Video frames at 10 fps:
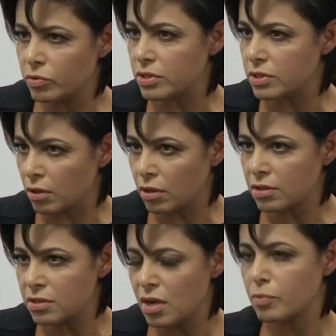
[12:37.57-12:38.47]

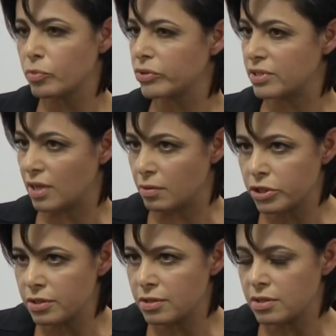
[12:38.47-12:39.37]
results,
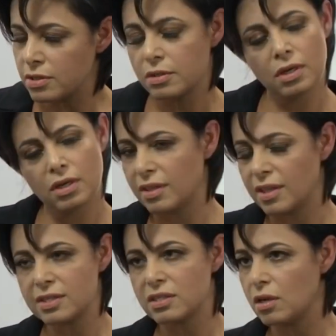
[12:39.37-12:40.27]
presumptions,
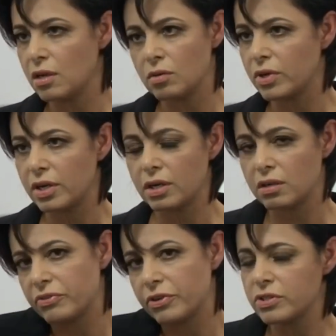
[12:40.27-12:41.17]
that's not what
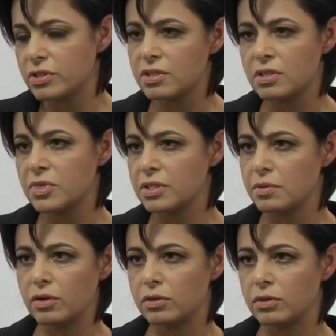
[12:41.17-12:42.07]
a fair system is
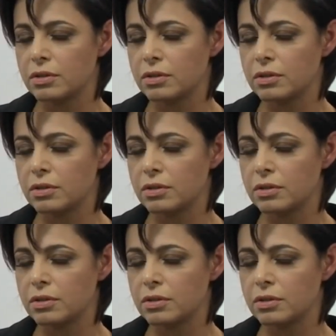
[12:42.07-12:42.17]
about.